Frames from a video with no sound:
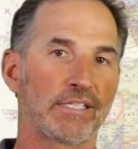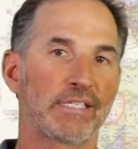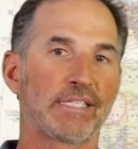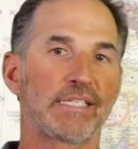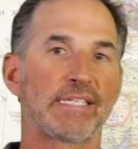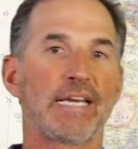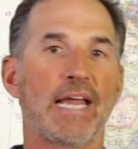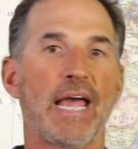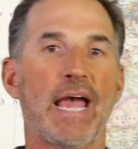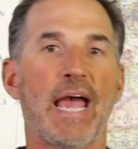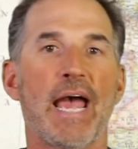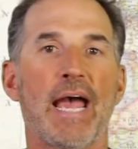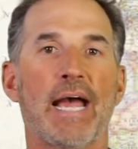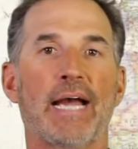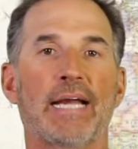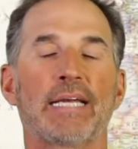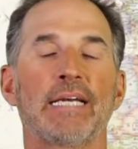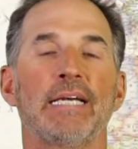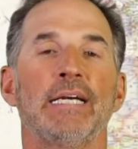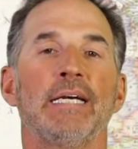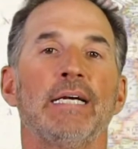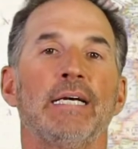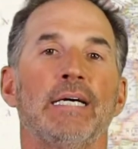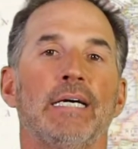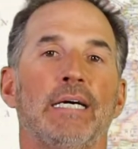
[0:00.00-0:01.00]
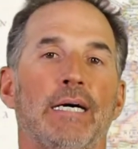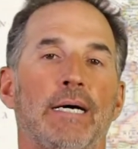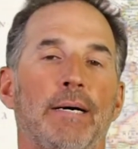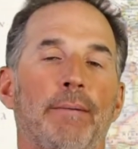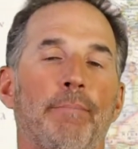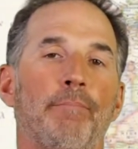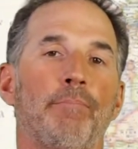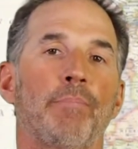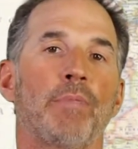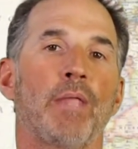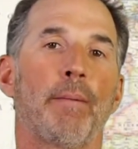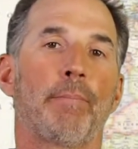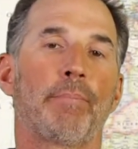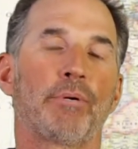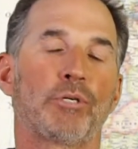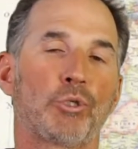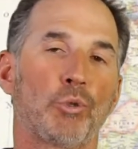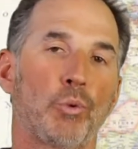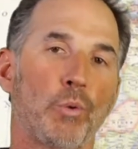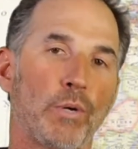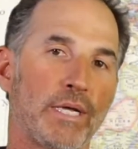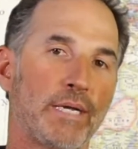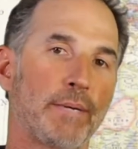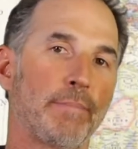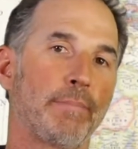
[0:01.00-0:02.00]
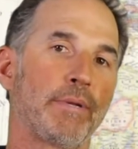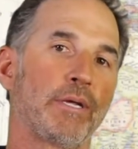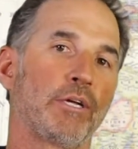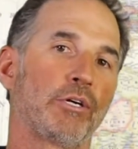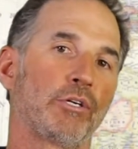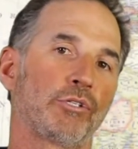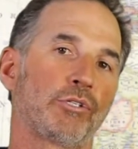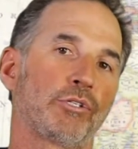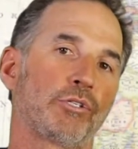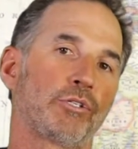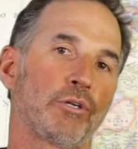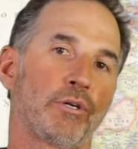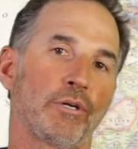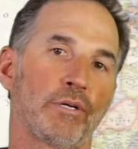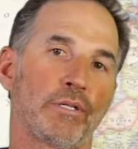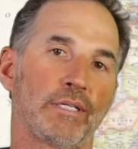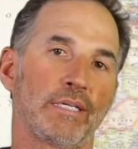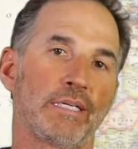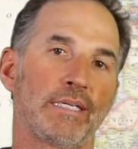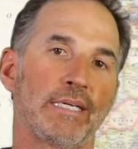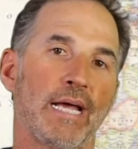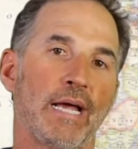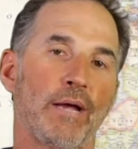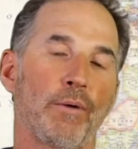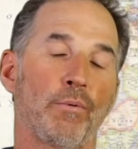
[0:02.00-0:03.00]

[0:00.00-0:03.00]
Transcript: snack between meals during the day.